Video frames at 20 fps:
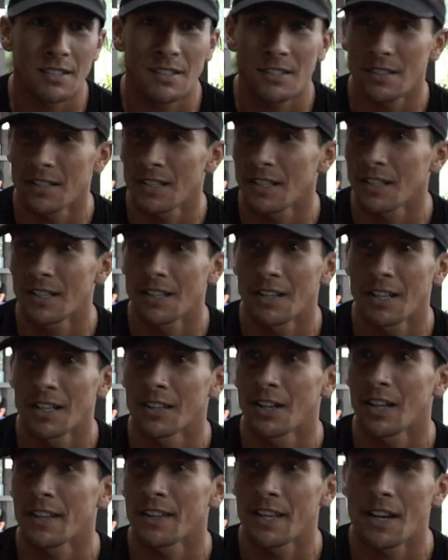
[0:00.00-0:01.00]
Because I
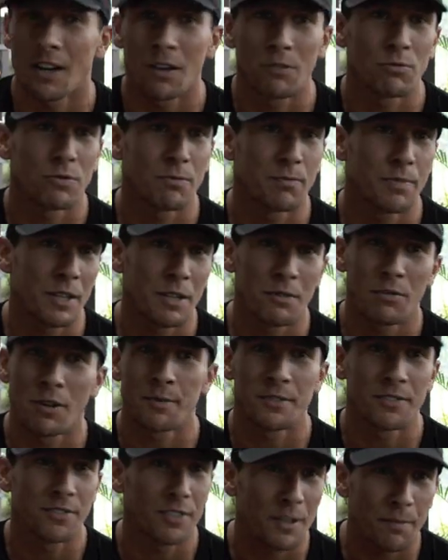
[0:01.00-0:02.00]
like the old Peter
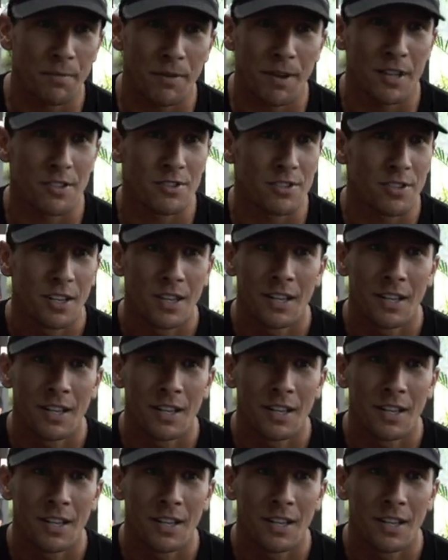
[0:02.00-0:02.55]
Robertson approach.